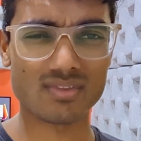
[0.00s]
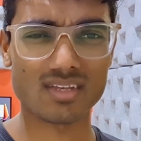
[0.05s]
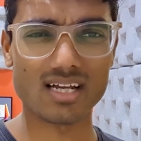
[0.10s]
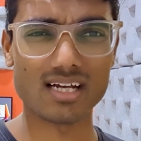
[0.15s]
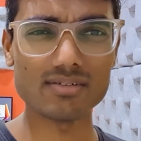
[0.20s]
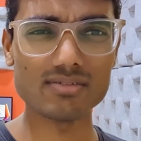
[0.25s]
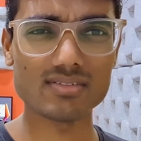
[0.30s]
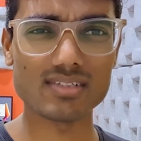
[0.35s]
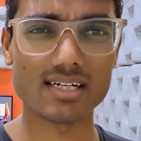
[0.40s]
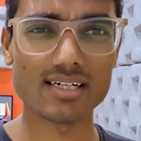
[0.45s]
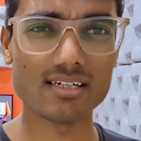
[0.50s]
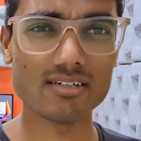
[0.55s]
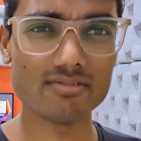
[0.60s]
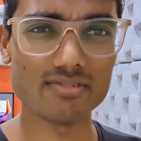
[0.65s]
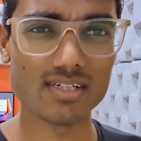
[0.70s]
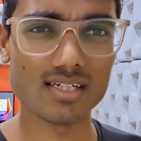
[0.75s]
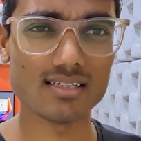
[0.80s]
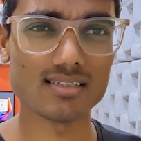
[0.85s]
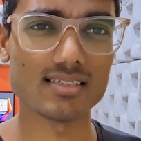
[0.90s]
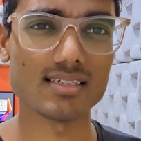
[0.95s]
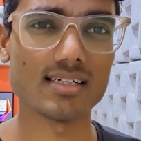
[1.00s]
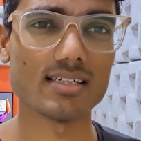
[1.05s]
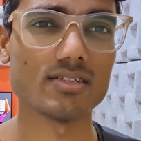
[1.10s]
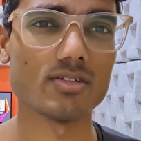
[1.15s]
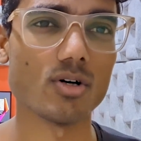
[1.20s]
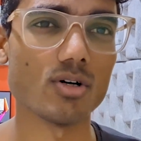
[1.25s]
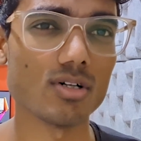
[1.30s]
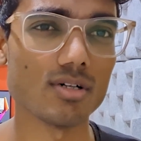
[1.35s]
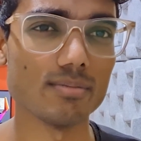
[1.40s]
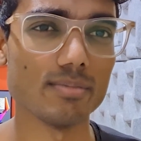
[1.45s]
I started feeling that I
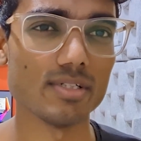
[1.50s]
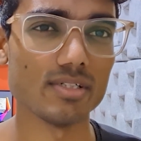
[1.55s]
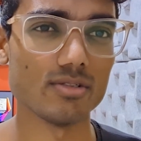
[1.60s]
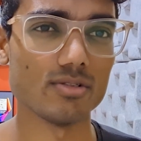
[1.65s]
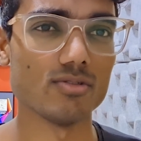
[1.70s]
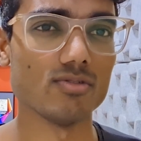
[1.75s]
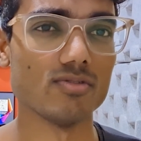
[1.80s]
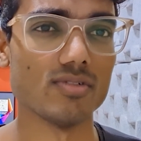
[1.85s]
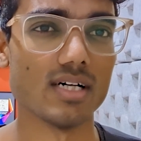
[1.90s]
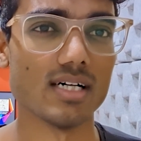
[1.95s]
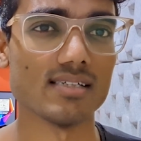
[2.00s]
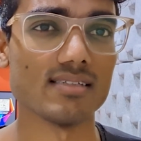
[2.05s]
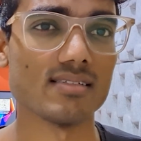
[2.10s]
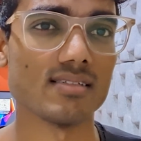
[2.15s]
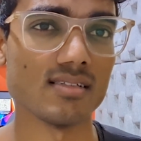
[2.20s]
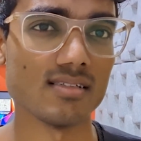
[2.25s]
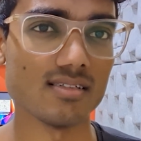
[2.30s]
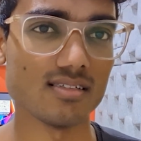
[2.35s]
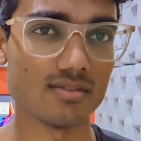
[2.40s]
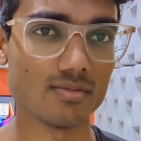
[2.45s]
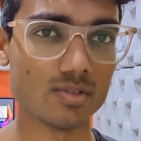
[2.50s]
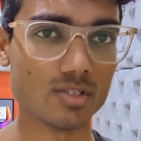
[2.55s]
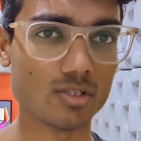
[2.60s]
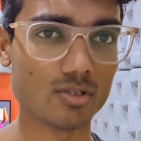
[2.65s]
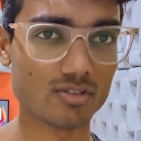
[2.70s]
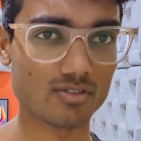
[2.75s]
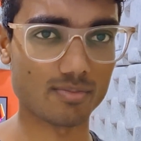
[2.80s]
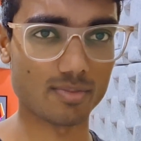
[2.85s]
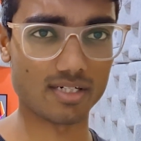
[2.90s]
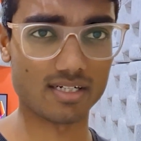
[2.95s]
talk a bit too fast in these
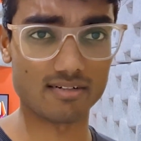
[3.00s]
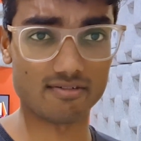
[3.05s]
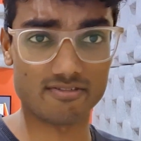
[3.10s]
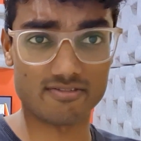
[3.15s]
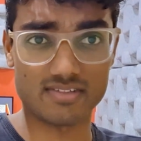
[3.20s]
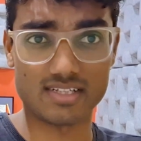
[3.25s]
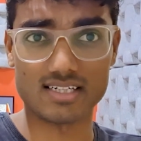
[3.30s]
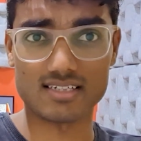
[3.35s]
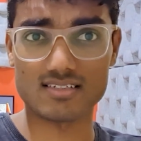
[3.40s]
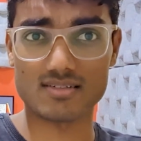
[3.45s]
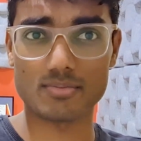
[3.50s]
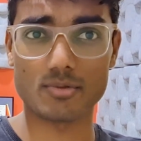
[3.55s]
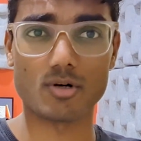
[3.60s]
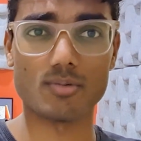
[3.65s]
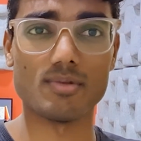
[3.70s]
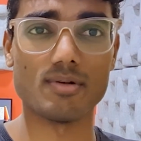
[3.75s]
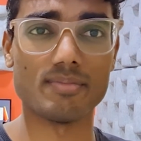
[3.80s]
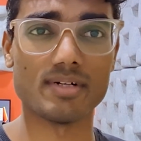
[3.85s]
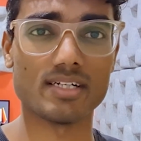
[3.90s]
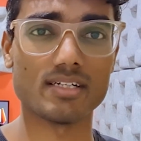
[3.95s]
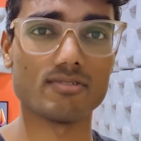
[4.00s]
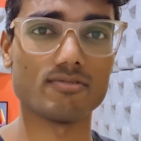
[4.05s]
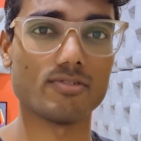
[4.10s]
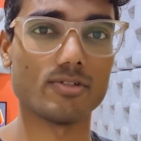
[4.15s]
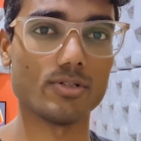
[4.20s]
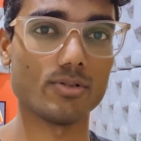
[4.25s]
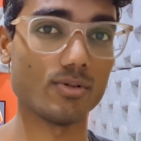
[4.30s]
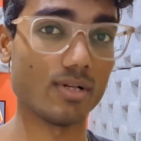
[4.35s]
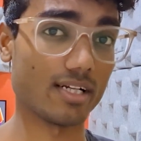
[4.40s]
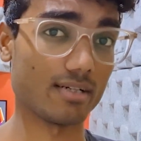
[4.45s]
videos, but if that's problematic
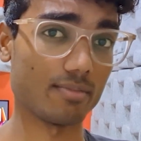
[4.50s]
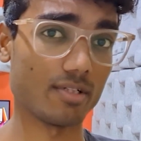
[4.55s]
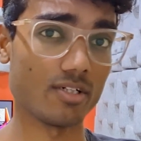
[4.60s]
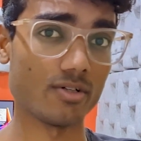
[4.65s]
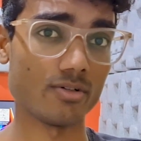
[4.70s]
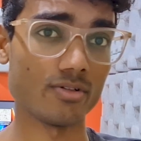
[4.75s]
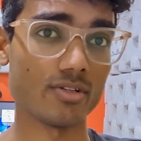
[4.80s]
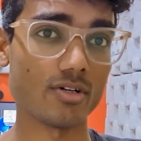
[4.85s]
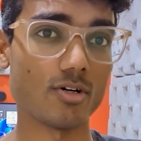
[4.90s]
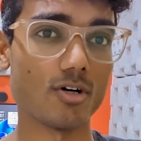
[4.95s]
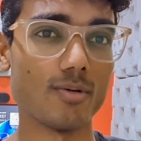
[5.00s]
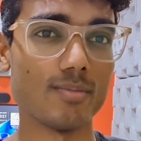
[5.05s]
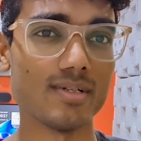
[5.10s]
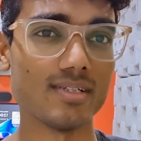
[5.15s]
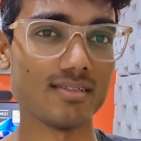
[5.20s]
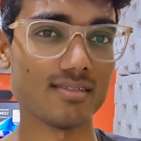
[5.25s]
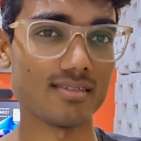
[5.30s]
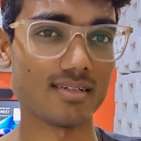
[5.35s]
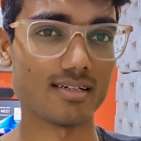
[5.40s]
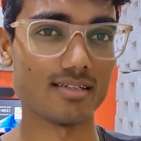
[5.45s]
for you, let me know in the comments.